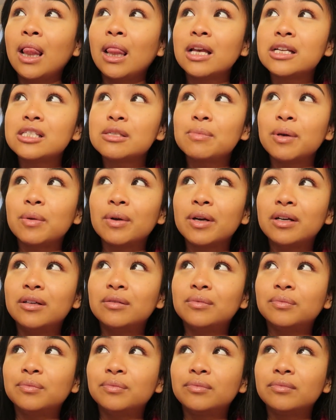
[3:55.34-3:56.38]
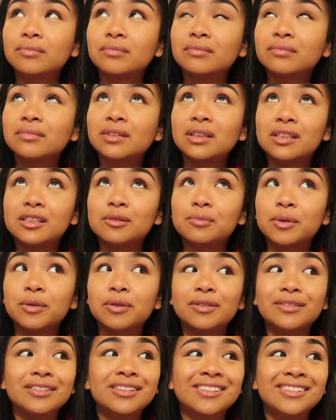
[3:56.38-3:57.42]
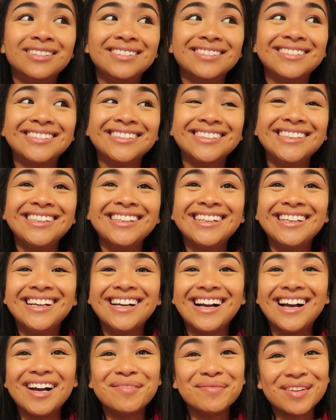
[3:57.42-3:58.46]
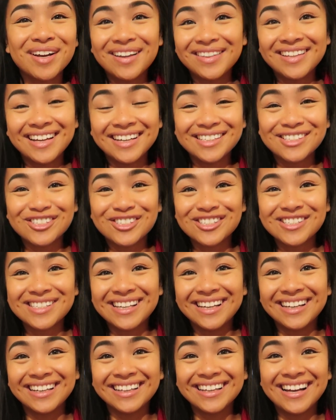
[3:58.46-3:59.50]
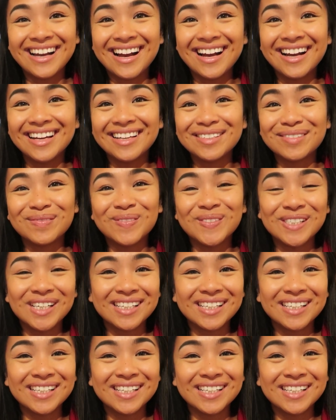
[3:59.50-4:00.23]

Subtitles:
Let's be real. I'm not that interesting. I am